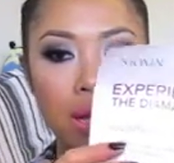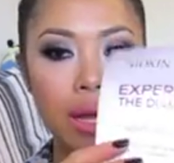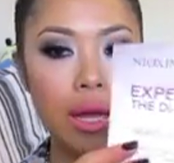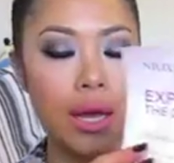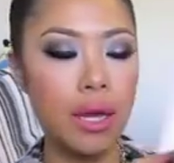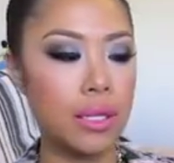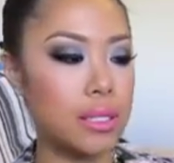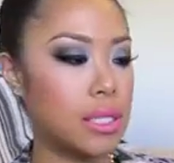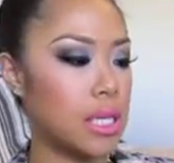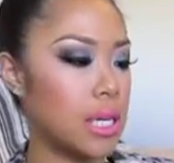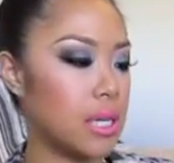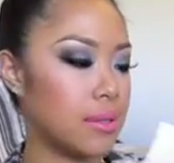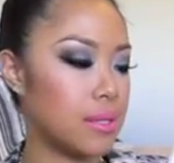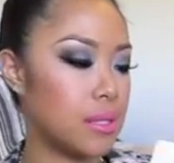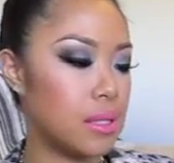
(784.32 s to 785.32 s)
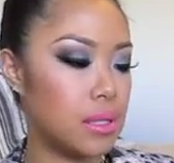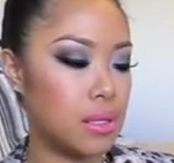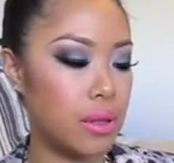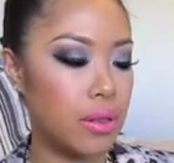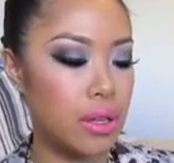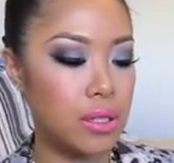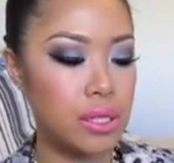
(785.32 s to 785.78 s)
and it's
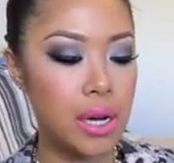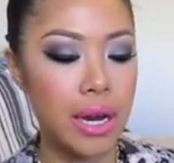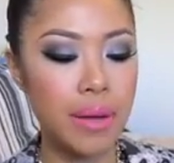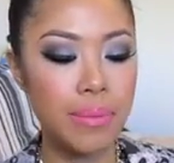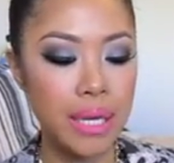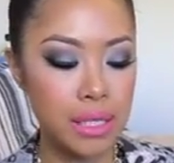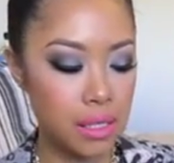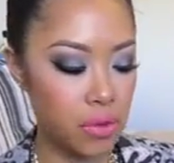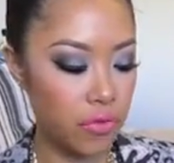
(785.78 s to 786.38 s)
the Diamex